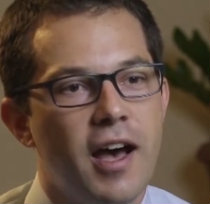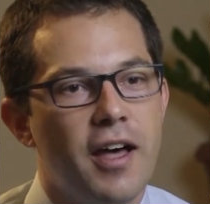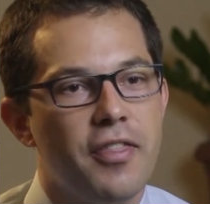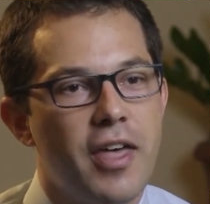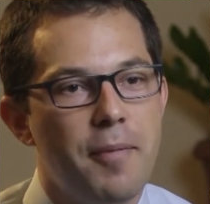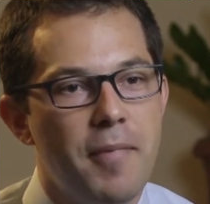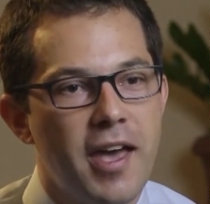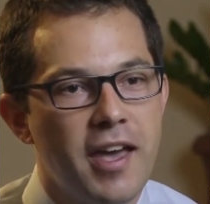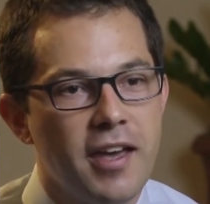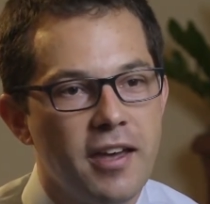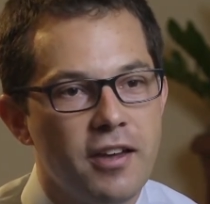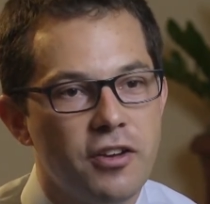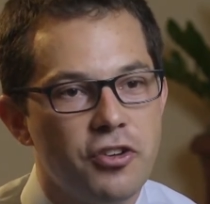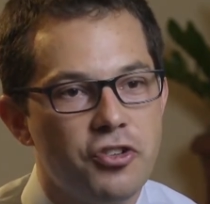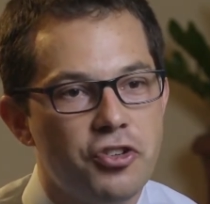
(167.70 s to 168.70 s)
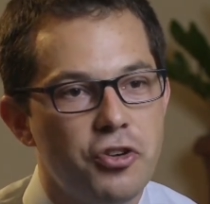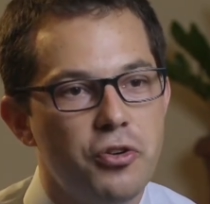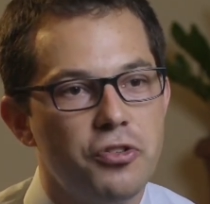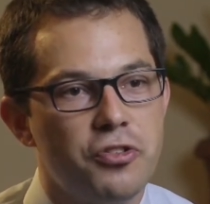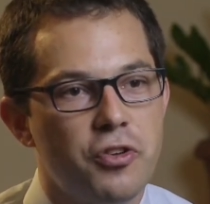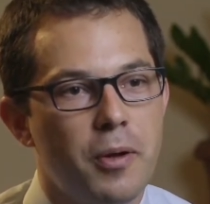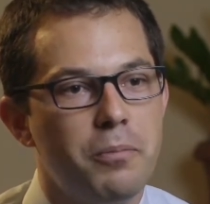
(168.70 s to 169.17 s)
they may
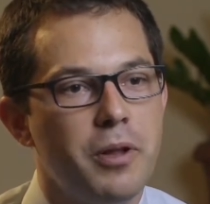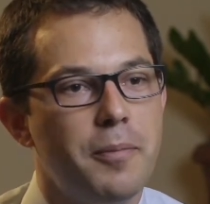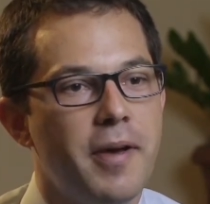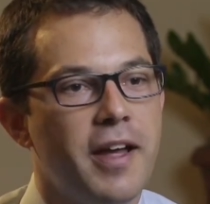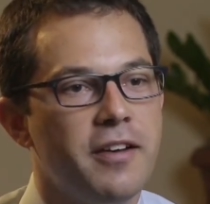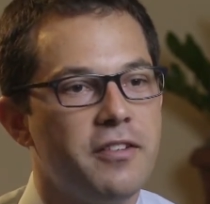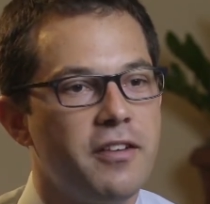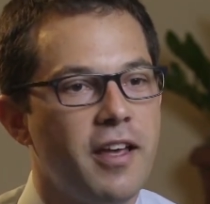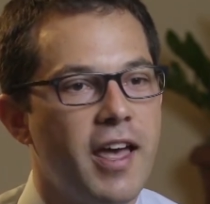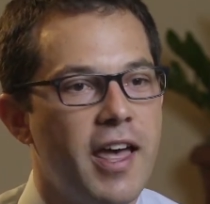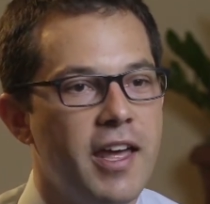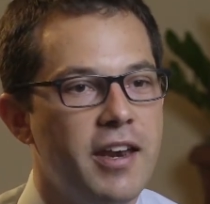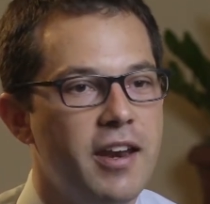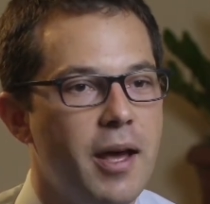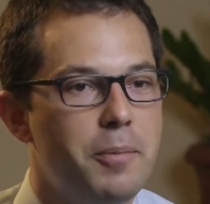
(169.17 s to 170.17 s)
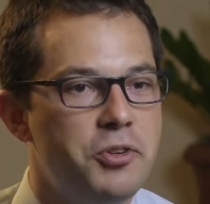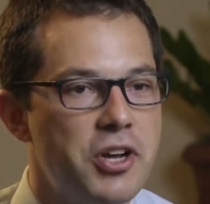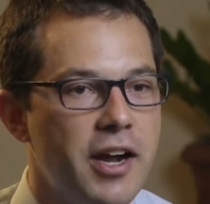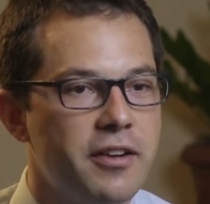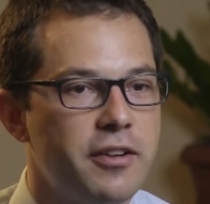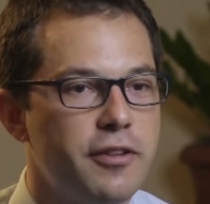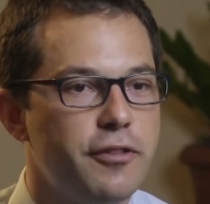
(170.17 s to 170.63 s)
choose to implement an
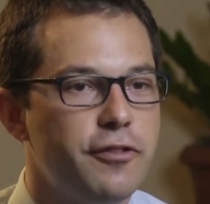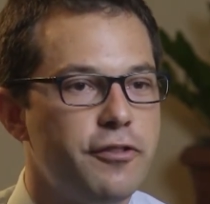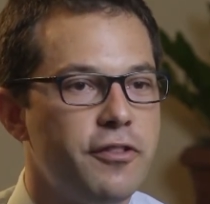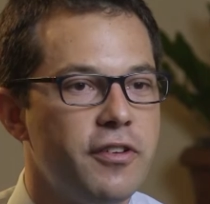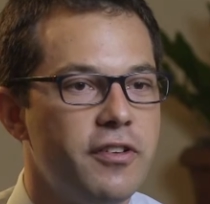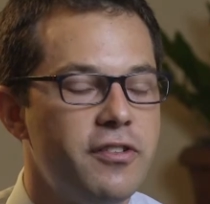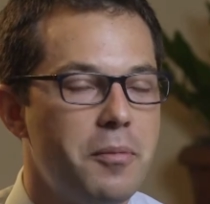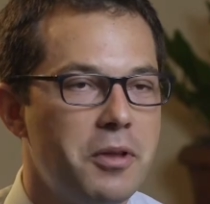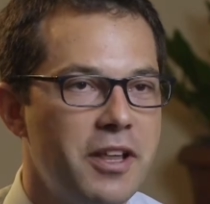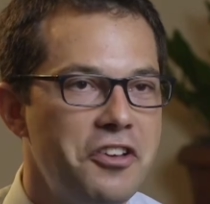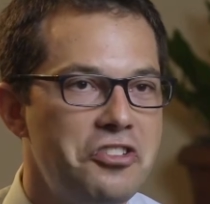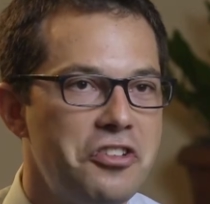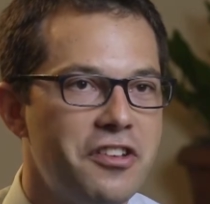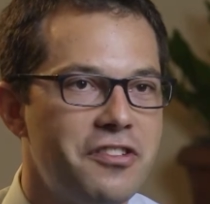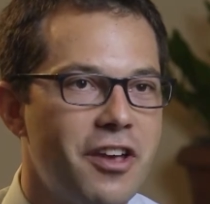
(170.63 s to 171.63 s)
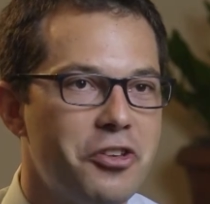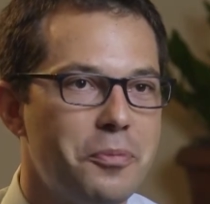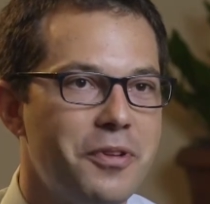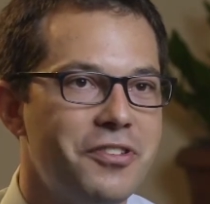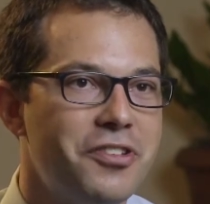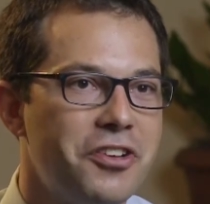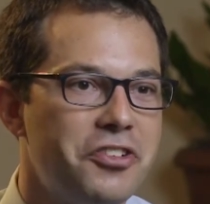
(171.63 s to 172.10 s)
objective simulation
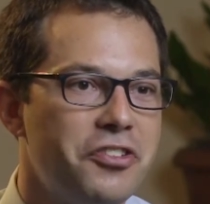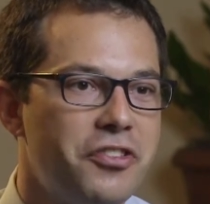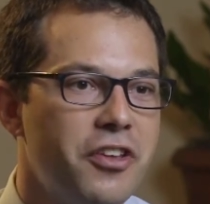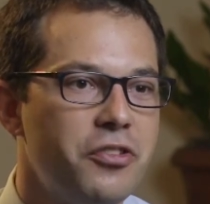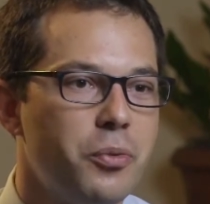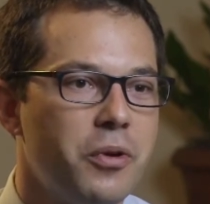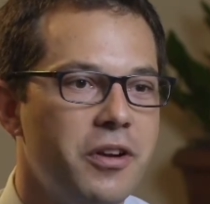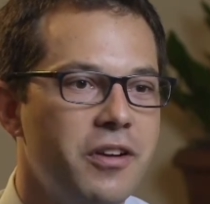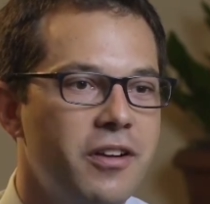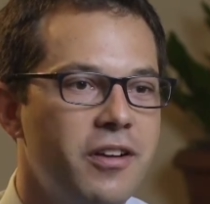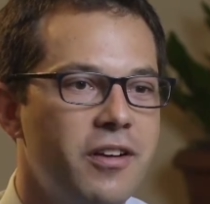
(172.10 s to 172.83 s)
assessment such as this one.